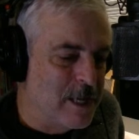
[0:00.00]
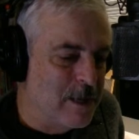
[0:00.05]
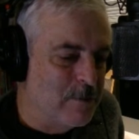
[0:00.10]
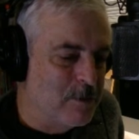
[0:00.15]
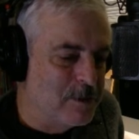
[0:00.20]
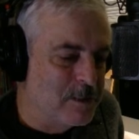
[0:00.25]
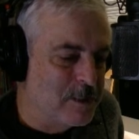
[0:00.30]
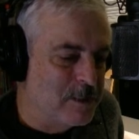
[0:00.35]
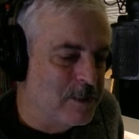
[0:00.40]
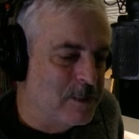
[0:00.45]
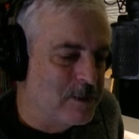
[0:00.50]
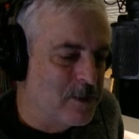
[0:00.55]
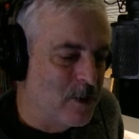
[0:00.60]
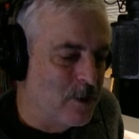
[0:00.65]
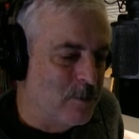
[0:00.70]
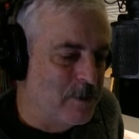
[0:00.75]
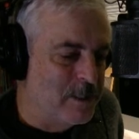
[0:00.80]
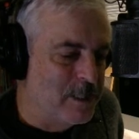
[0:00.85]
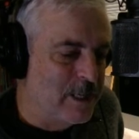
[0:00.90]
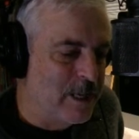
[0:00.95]
was able to
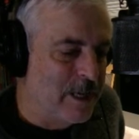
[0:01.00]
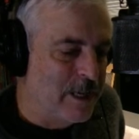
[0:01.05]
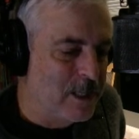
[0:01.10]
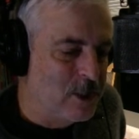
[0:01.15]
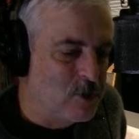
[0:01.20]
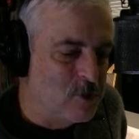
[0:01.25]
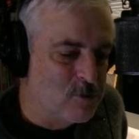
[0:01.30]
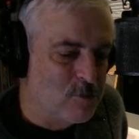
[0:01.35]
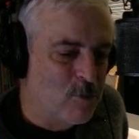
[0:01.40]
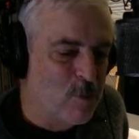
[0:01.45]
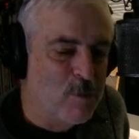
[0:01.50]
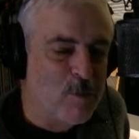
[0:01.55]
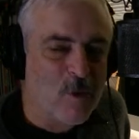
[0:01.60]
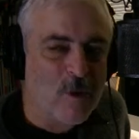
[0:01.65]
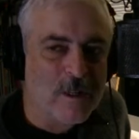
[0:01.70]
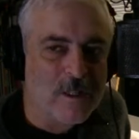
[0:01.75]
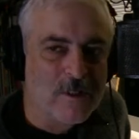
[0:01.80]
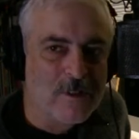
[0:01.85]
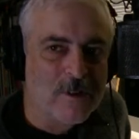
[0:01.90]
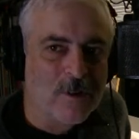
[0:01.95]
determine the age is
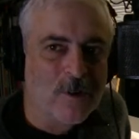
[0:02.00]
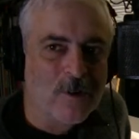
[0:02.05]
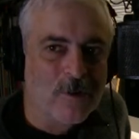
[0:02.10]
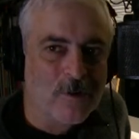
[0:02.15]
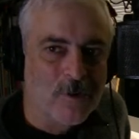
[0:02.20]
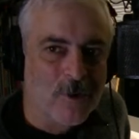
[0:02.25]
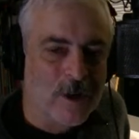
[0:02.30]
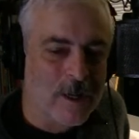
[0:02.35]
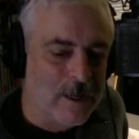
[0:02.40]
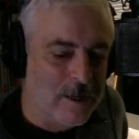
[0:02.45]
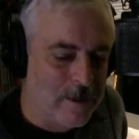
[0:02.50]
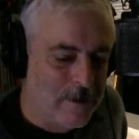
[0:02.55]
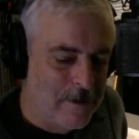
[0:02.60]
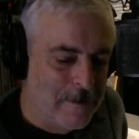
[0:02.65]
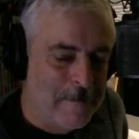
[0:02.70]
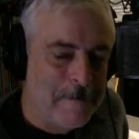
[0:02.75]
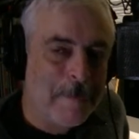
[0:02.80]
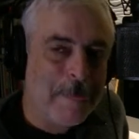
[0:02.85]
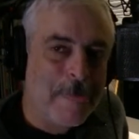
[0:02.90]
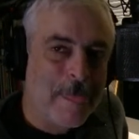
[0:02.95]
4.03
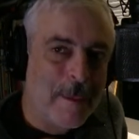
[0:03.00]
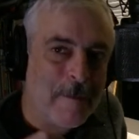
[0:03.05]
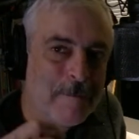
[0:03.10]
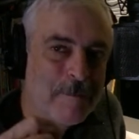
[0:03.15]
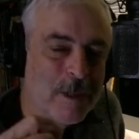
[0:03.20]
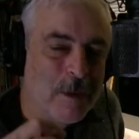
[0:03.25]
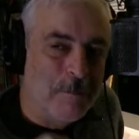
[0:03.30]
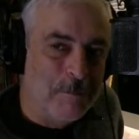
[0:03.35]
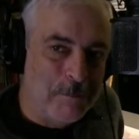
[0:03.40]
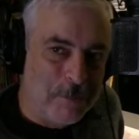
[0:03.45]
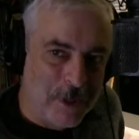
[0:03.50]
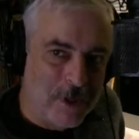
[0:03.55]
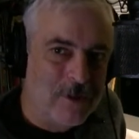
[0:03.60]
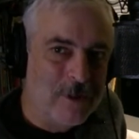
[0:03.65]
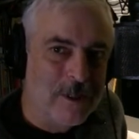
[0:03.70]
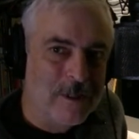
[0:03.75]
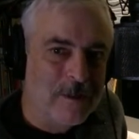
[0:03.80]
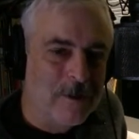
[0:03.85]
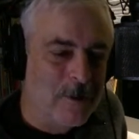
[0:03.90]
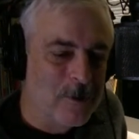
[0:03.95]

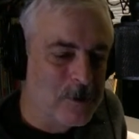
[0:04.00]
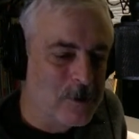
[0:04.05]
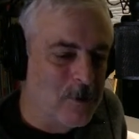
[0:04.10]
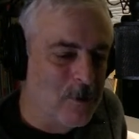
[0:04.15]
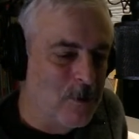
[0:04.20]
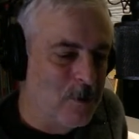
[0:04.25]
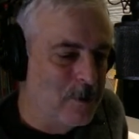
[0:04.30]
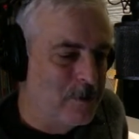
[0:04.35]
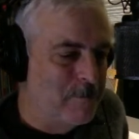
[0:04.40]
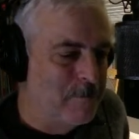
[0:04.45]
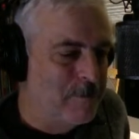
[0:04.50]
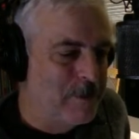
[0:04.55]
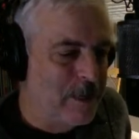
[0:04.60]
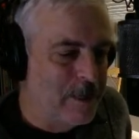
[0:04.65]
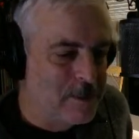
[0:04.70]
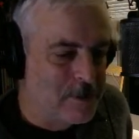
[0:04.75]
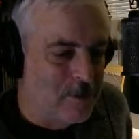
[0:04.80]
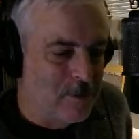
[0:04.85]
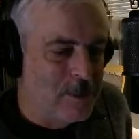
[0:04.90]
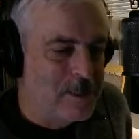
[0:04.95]
billion years old.
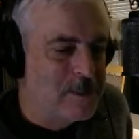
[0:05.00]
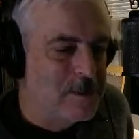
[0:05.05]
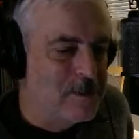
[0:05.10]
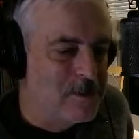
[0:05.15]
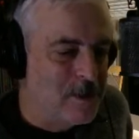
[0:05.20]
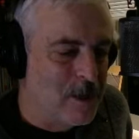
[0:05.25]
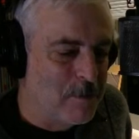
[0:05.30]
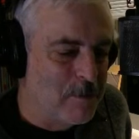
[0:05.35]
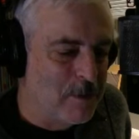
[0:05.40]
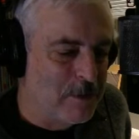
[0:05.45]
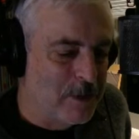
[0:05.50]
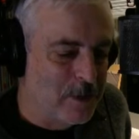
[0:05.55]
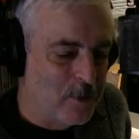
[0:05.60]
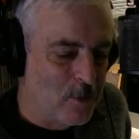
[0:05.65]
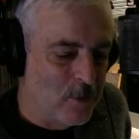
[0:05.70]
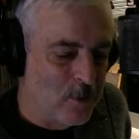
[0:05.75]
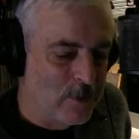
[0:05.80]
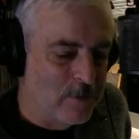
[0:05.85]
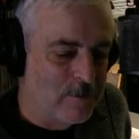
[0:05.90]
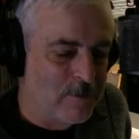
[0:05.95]
And so this is up in
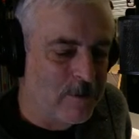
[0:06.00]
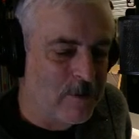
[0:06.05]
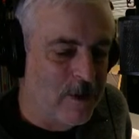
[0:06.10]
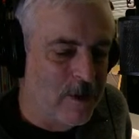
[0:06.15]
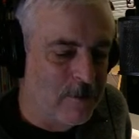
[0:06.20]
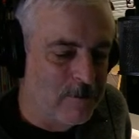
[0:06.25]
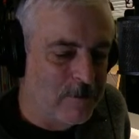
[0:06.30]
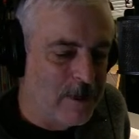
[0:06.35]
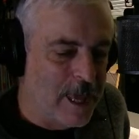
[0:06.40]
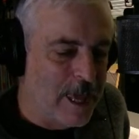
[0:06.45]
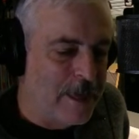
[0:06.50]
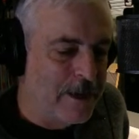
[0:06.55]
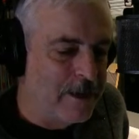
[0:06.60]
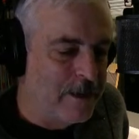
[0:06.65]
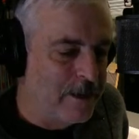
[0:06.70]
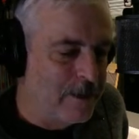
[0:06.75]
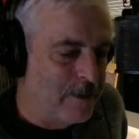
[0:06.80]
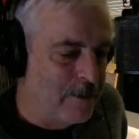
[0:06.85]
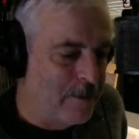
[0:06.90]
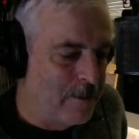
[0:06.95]
the north of
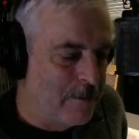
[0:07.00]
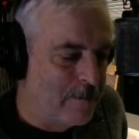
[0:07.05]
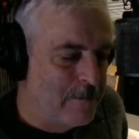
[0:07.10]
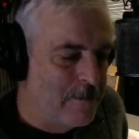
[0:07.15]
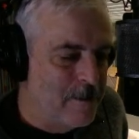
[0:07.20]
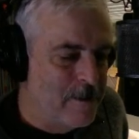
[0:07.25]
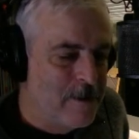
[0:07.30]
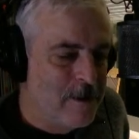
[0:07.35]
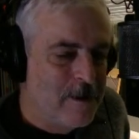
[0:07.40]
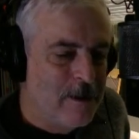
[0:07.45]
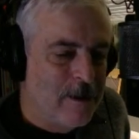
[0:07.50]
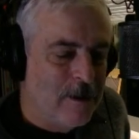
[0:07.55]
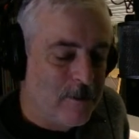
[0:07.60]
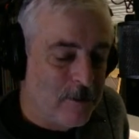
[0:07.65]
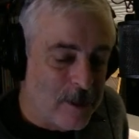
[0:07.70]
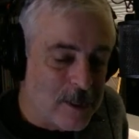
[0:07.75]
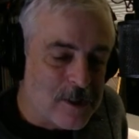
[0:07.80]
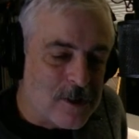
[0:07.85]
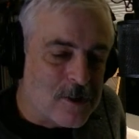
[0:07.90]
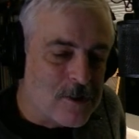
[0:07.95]
Canada here.
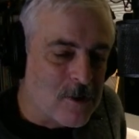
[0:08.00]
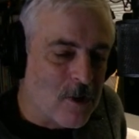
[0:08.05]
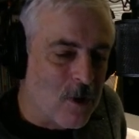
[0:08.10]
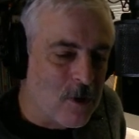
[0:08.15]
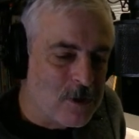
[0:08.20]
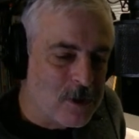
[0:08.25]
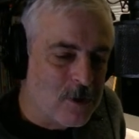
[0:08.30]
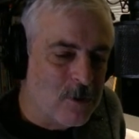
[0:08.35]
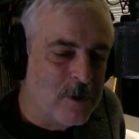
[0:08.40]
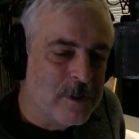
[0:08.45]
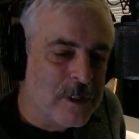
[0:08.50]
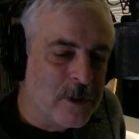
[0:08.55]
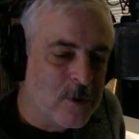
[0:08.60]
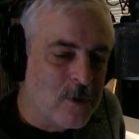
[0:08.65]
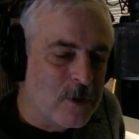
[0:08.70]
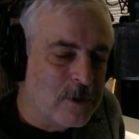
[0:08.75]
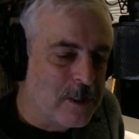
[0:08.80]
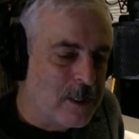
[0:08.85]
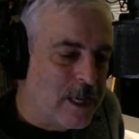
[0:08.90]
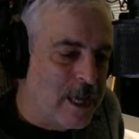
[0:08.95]
This is also in
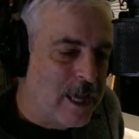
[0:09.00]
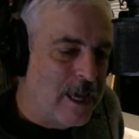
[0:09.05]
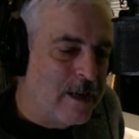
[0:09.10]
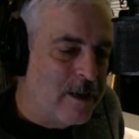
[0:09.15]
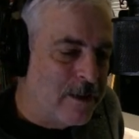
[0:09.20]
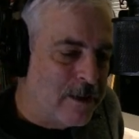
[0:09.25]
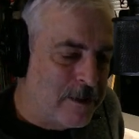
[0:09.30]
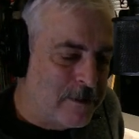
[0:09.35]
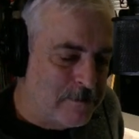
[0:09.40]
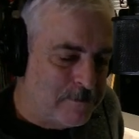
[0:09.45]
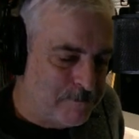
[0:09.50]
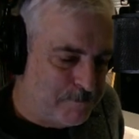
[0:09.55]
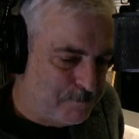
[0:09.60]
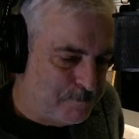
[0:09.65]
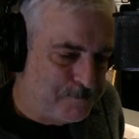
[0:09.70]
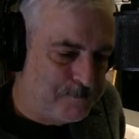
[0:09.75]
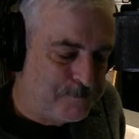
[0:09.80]
the north of Canada,